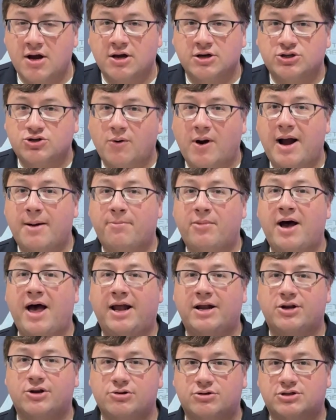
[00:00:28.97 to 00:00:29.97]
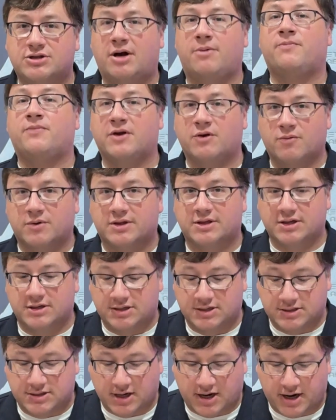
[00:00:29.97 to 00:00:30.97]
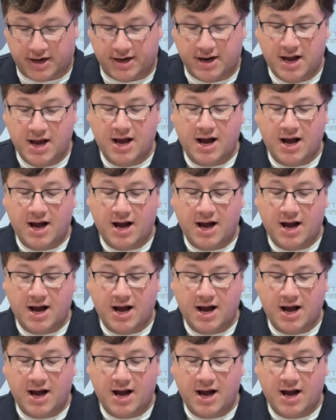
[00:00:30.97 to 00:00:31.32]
So Apple had to do something with the design.